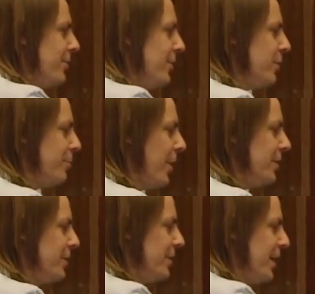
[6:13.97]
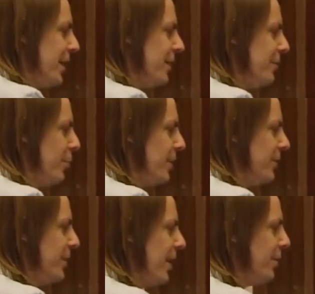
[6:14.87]
if this is positive and negative, points
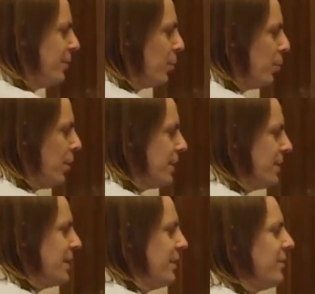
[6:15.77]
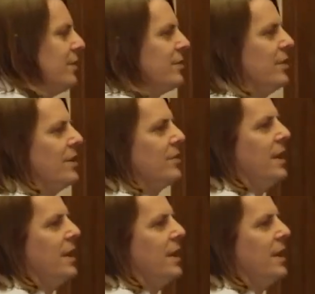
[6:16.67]
down, and we're walking against it, so that's